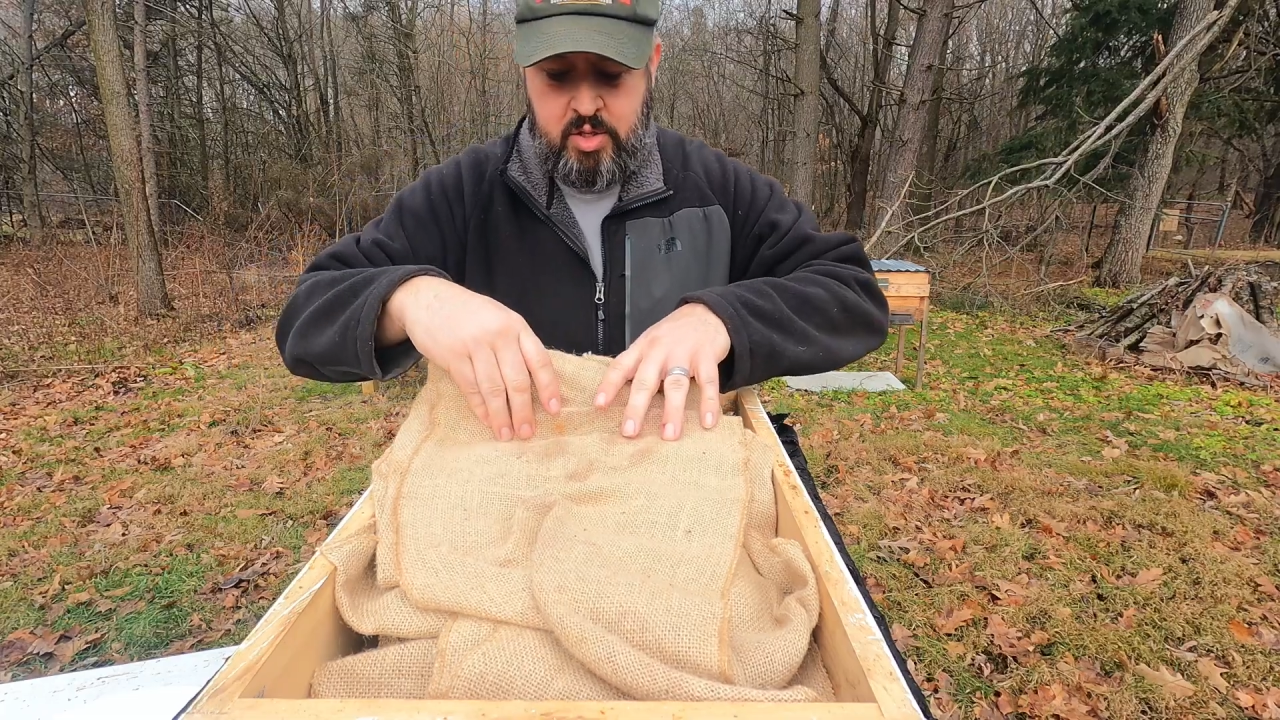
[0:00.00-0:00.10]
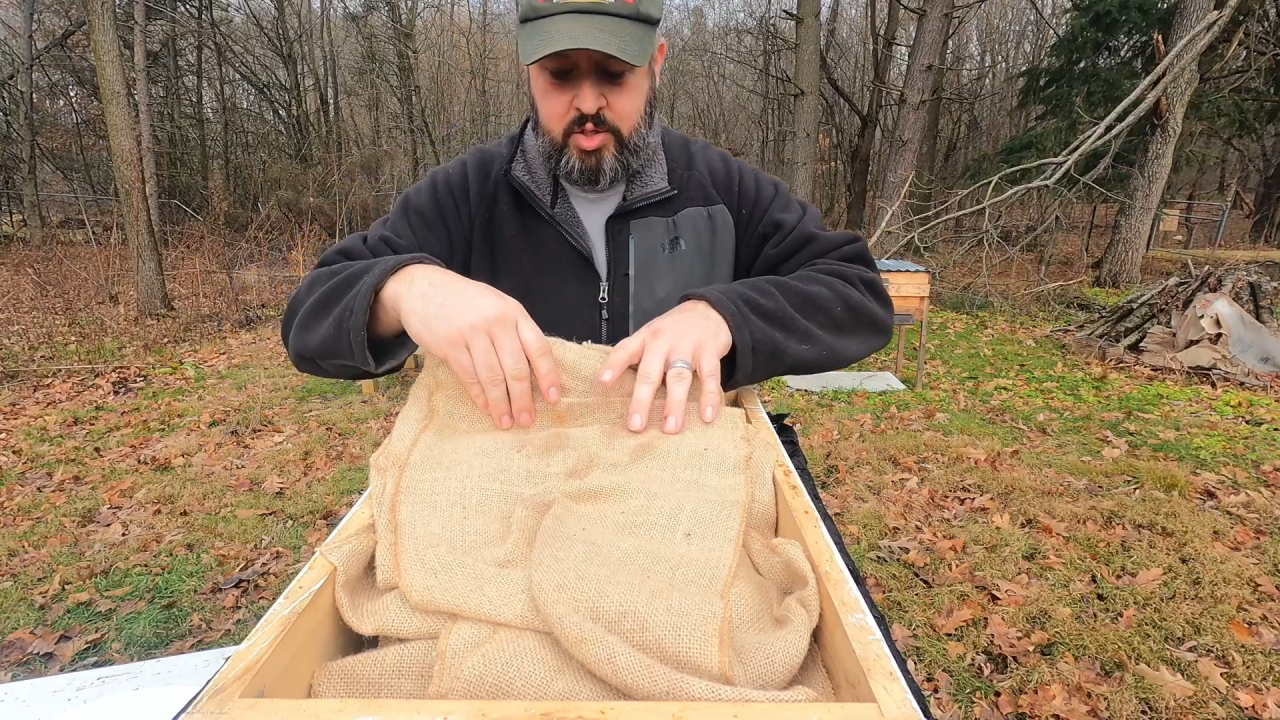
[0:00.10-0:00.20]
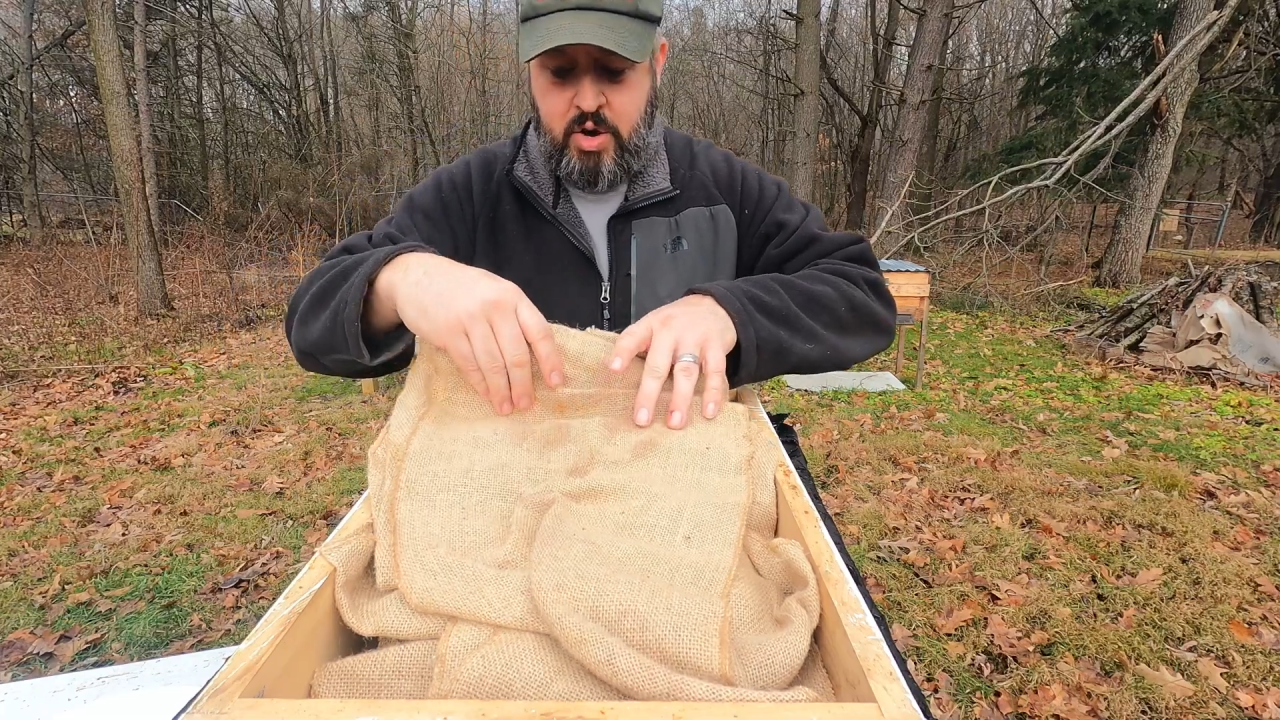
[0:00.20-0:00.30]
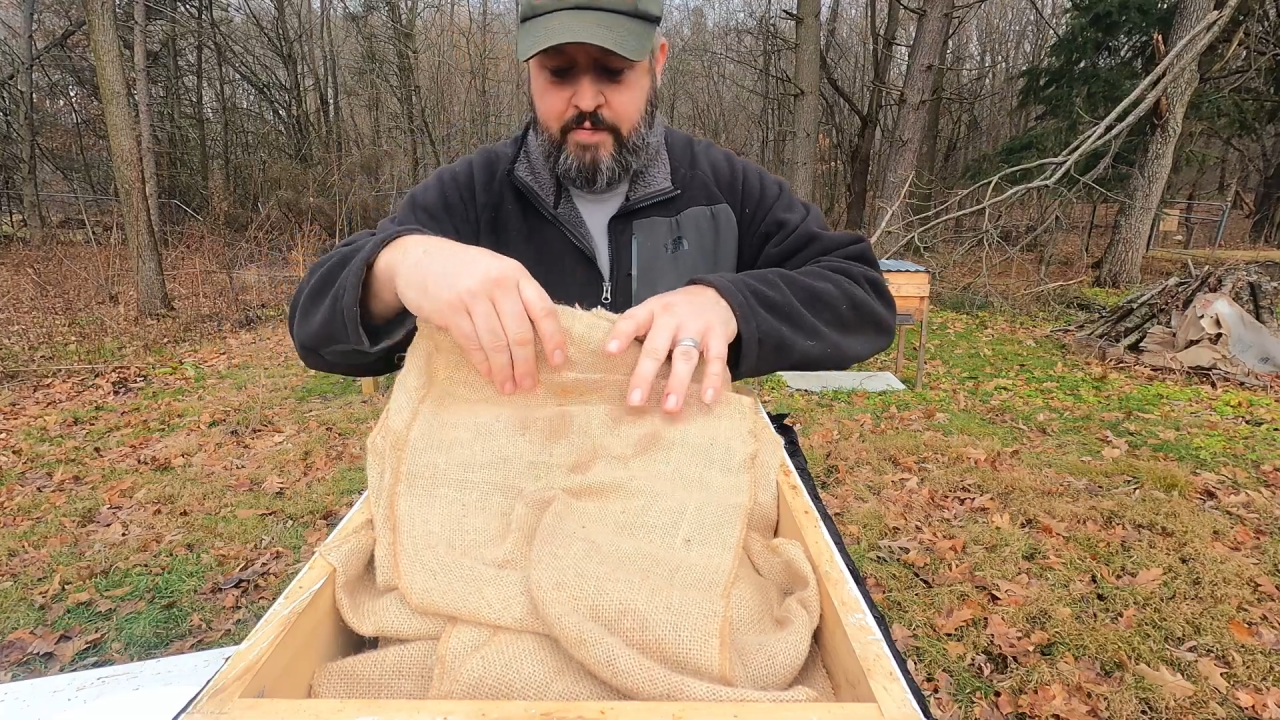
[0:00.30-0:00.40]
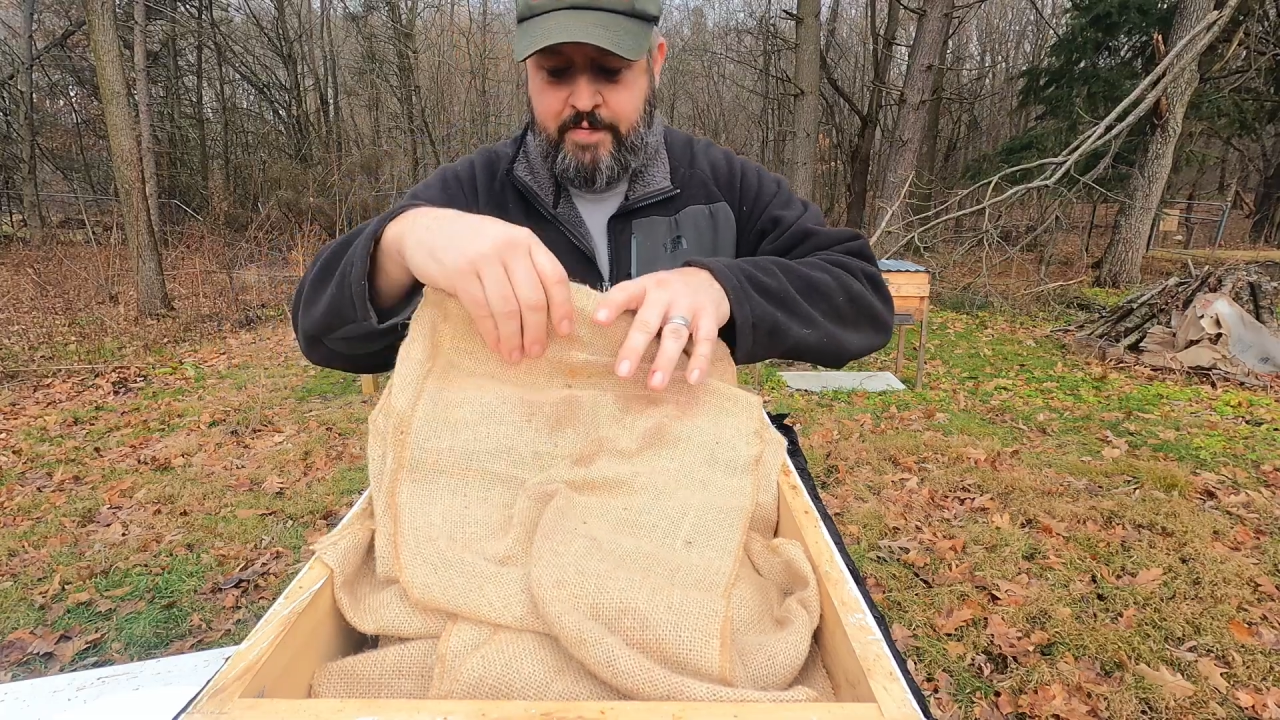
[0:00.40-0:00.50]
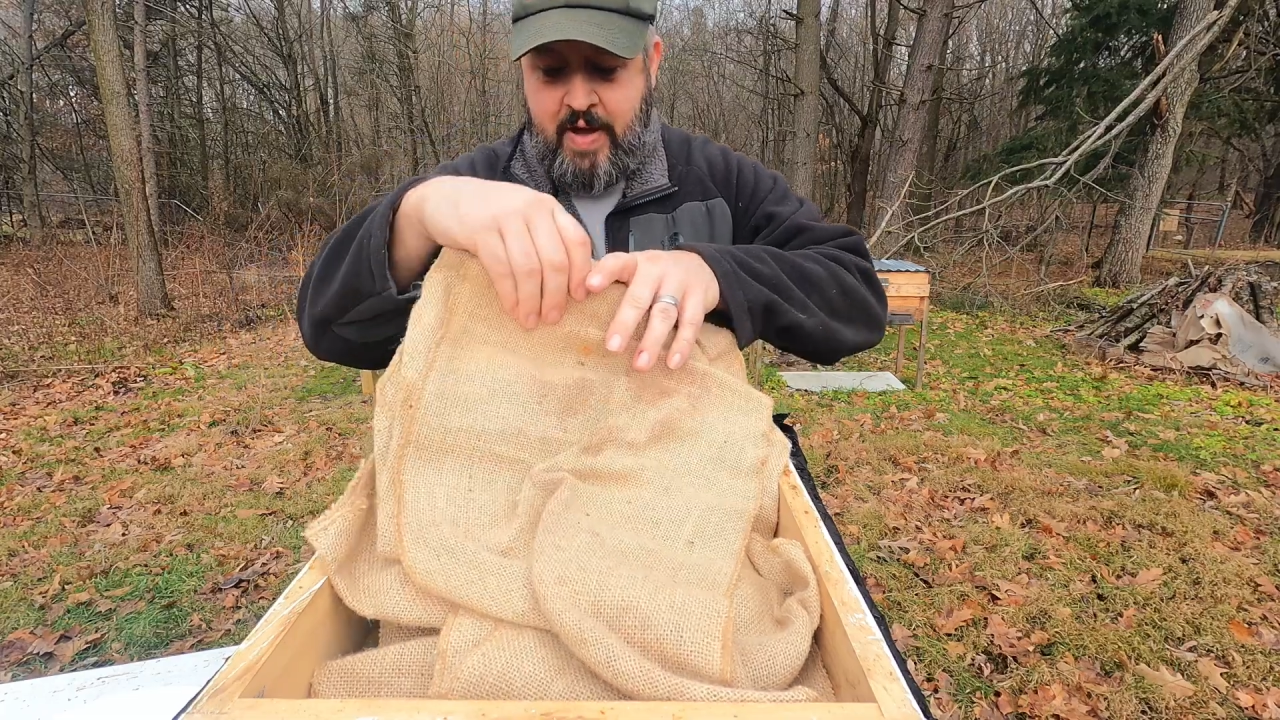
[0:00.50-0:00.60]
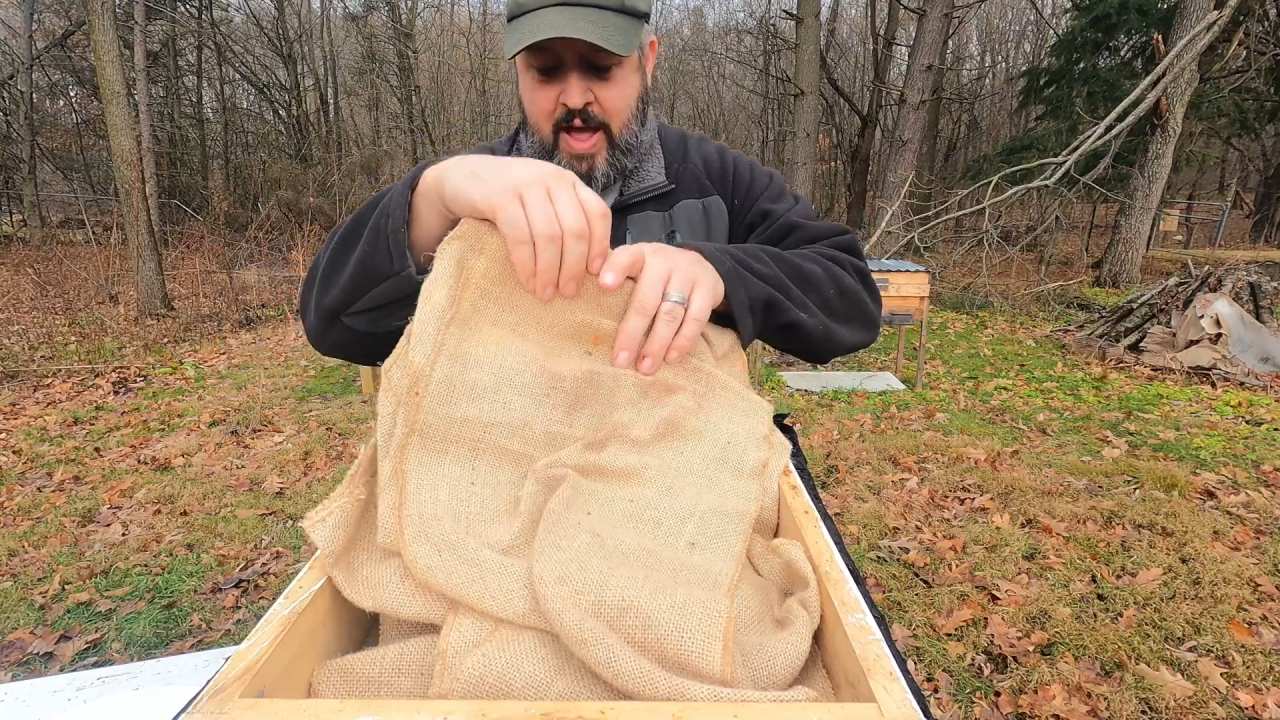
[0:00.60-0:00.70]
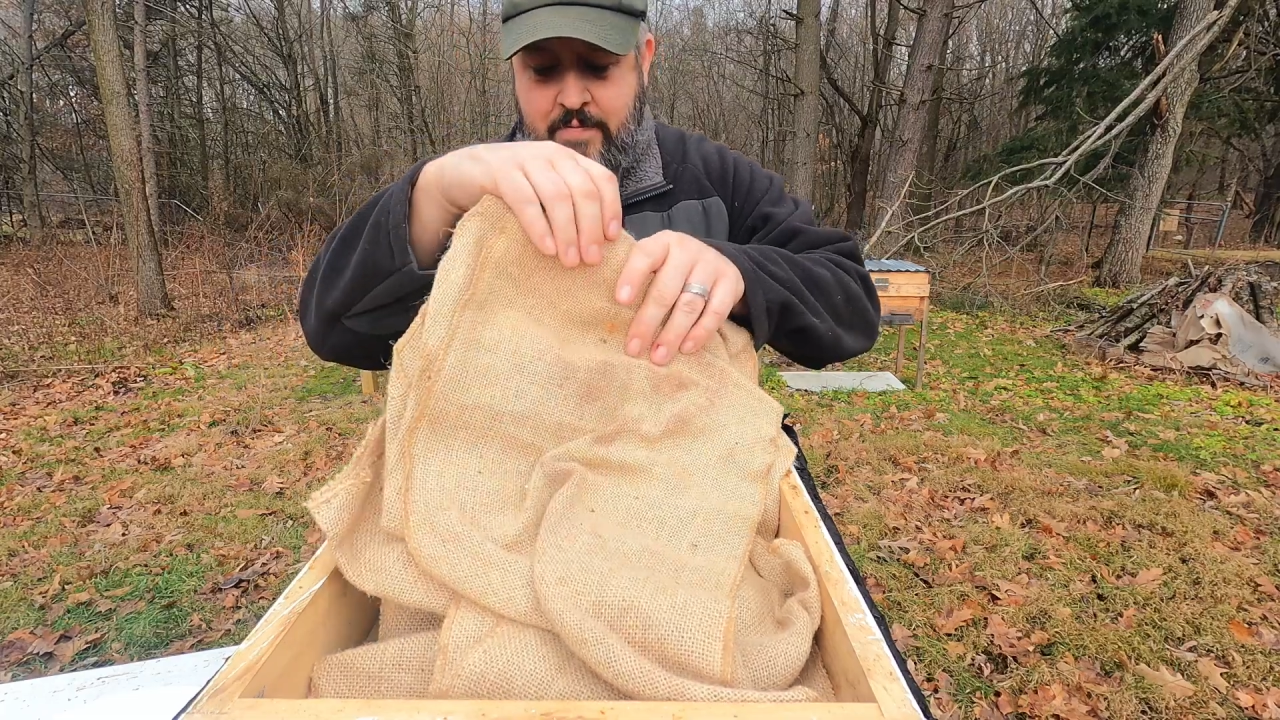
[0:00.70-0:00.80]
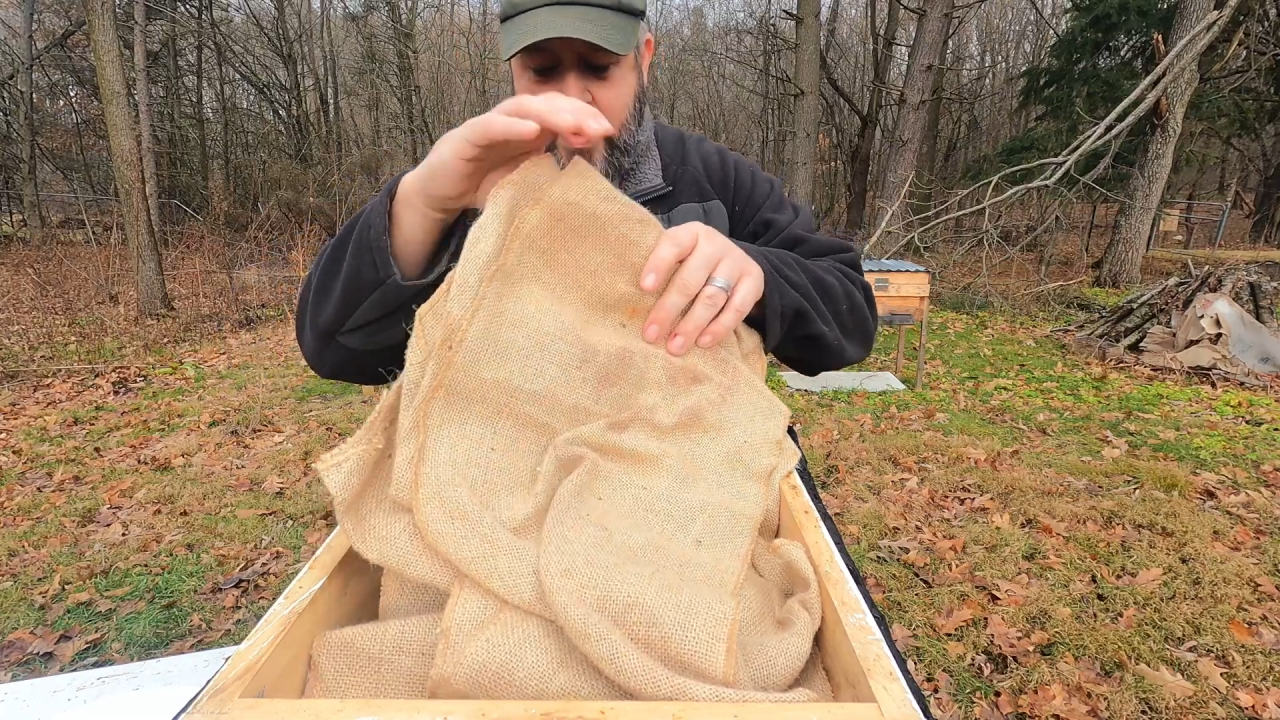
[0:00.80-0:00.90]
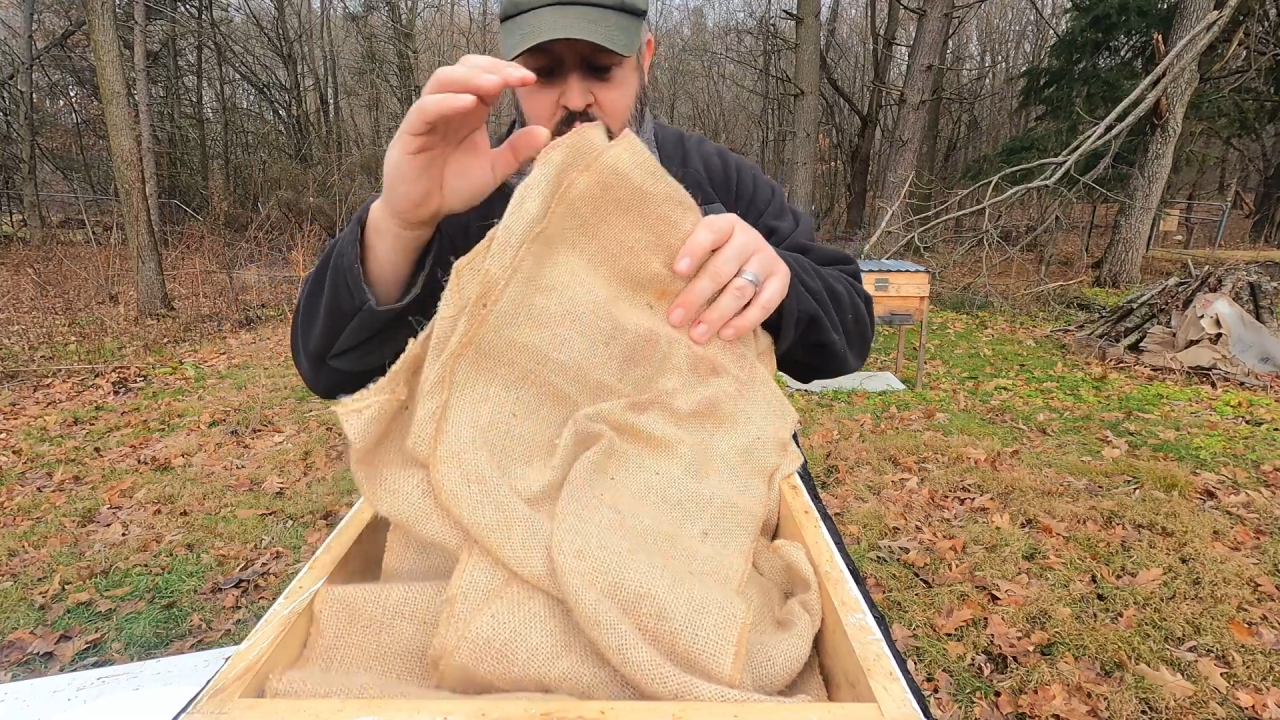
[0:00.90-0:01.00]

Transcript: So five